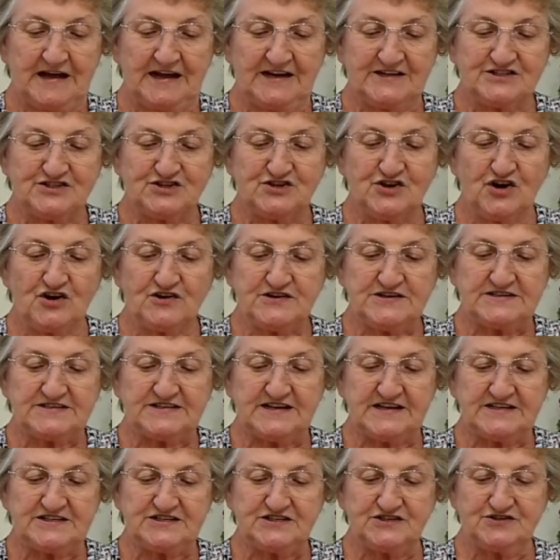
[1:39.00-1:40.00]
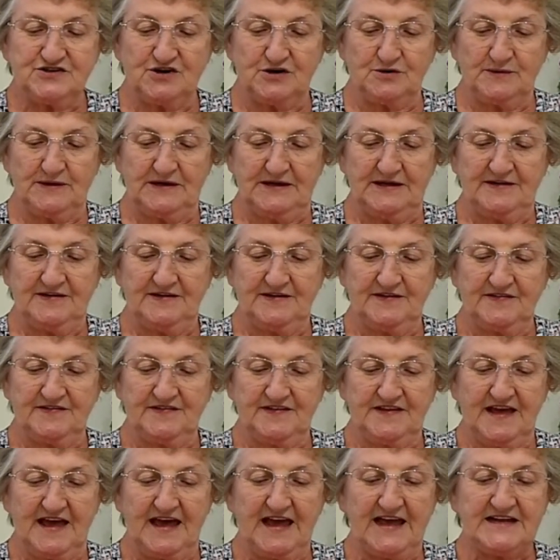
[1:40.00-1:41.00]
And God said to Noah,
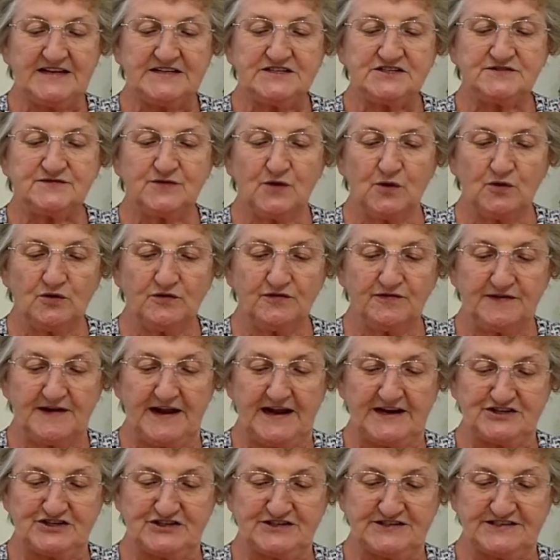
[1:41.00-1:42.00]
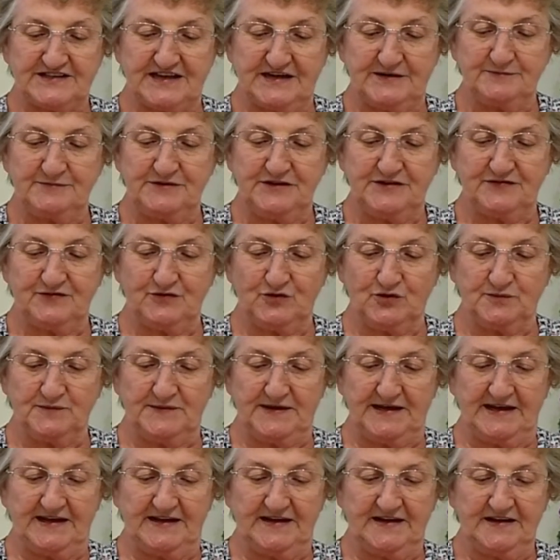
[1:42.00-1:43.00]
"The end of all flesh has come before
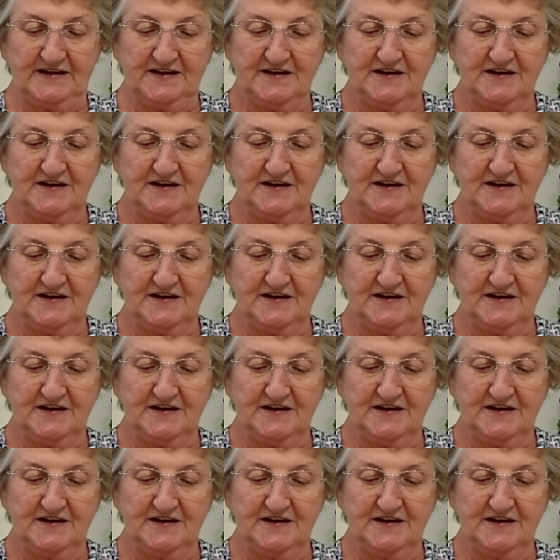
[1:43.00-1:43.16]
me,